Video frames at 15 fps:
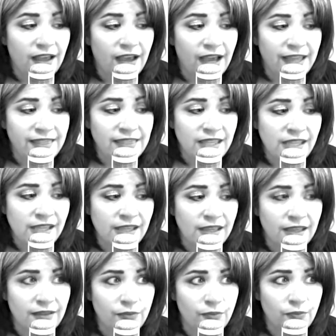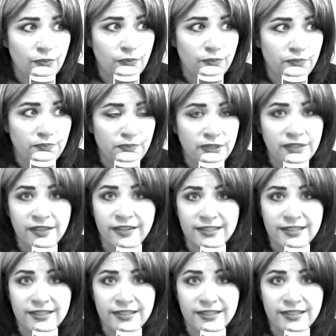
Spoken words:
I think building